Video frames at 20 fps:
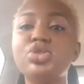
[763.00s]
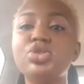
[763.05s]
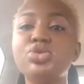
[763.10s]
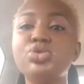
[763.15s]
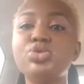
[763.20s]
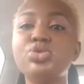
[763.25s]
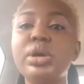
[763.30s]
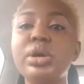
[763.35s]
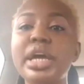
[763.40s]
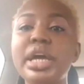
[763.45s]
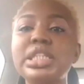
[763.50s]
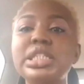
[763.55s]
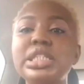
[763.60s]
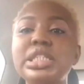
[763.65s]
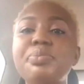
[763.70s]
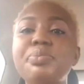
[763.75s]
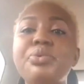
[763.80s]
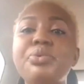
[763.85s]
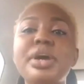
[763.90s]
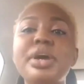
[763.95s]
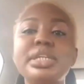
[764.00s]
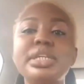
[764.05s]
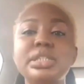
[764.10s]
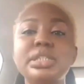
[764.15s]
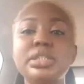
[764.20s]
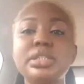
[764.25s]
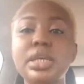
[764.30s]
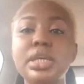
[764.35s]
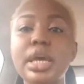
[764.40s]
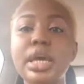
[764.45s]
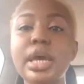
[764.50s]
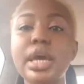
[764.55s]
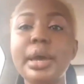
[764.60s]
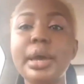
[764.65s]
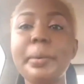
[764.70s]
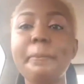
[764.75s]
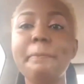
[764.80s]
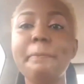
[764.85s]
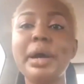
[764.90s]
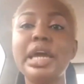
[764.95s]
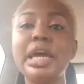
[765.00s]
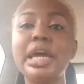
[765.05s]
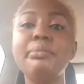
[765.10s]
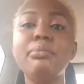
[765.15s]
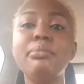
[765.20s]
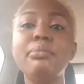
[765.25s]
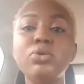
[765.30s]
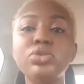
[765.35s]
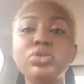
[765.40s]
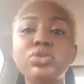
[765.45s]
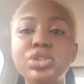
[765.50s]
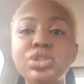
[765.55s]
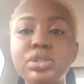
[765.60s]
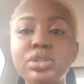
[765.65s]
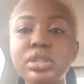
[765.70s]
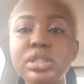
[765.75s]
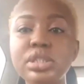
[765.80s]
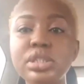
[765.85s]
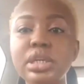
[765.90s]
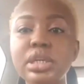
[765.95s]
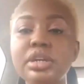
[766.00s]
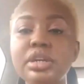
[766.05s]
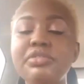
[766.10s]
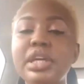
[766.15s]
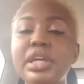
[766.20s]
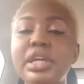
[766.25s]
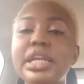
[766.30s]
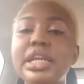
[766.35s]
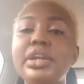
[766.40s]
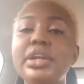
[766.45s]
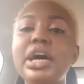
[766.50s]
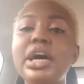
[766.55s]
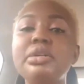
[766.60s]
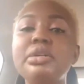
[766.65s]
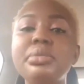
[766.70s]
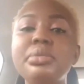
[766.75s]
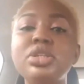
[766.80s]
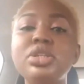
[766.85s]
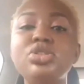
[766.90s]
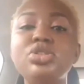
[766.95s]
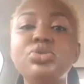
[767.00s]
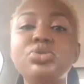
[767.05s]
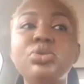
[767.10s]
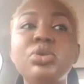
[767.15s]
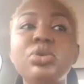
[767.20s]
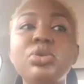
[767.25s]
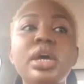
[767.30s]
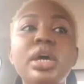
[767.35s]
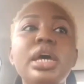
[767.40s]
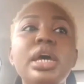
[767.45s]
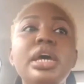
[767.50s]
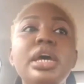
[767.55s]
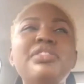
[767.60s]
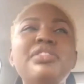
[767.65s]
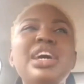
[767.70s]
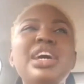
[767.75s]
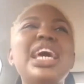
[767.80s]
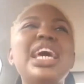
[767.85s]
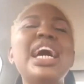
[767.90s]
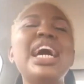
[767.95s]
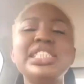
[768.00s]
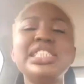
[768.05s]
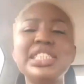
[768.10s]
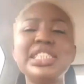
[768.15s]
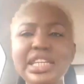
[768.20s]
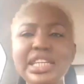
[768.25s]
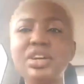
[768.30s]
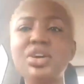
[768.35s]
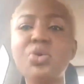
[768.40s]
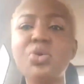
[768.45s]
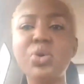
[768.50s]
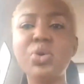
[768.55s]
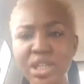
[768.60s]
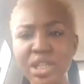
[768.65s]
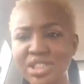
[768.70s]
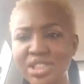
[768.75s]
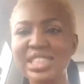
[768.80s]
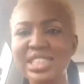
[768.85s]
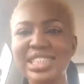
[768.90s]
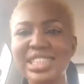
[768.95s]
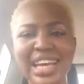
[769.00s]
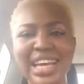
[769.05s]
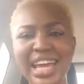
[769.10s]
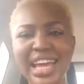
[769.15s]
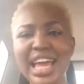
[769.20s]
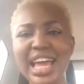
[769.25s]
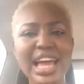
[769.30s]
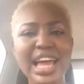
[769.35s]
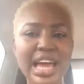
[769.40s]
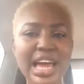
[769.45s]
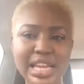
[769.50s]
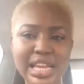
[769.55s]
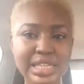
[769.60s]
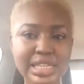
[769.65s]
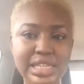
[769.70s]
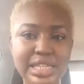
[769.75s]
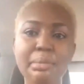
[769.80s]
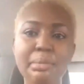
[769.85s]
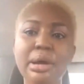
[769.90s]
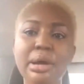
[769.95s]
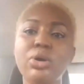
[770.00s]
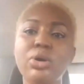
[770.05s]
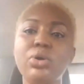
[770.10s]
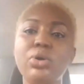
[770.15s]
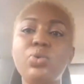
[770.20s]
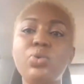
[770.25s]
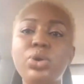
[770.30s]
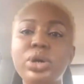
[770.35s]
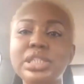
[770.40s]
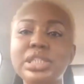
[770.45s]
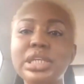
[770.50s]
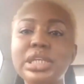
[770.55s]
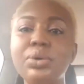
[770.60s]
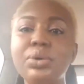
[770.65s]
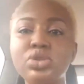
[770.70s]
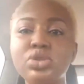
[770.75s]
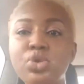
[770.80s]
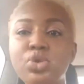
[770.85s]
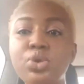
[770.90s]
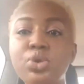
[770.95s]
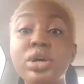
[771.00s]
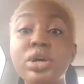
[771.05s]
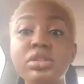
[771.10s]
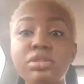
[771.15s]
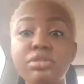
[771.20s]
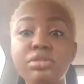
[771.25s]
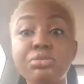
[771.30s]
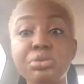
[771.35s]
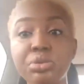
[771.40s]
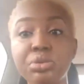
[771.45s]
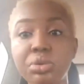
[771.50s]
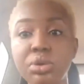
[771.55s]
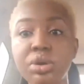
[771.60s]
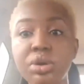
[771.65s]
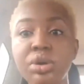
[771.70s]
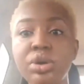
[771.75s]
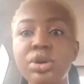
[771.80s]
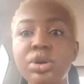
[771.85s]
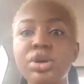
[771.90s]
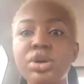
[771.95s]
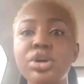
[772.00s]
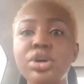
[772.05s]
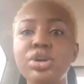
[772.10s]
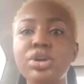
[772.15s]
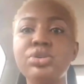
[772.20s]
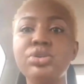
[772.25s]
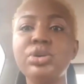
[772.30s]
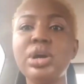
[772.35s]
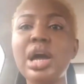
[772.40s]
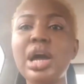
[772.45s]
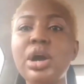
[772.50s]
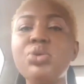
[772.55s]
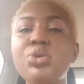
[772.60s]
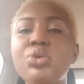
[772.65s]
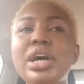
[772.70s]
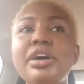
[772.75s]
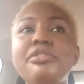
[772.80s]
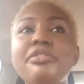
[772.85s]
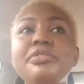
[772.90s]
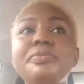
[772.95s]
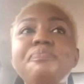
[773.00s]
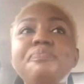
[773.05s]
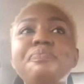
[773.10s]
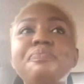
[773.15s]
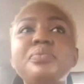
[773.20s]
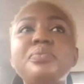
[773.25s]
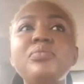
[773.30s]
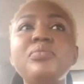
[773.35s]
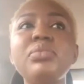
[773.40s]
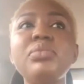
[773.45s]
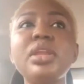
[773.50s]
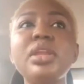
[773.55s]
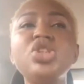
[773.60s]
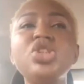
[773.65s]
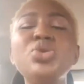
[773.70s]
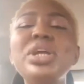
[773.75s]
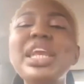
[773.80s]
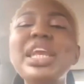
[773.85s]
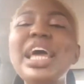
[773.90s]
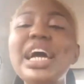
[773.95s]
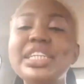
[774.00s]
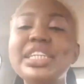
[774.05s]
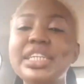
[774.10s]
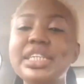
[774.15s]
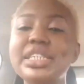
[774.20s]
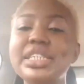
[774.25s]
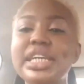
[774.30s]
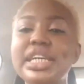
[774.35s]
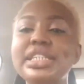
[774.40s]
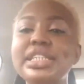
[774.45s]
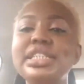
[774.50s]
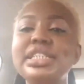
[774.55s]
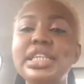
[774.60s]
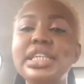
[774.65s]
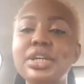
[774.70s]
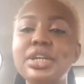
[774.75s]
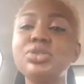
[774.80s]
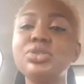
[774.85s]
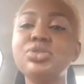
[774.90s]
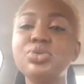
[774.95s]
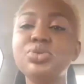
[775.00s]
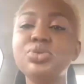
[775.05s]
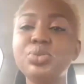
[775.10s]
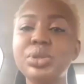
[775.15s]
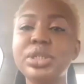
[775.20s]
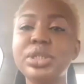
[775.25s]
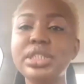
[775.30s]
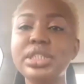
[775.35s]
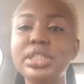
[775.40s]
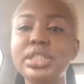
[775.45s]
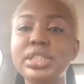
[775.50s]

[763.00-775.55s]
to express my emotions, if they had allowed me to, if they had answered the questions that I had about what I was going through, I could have, to a large extent, dealt with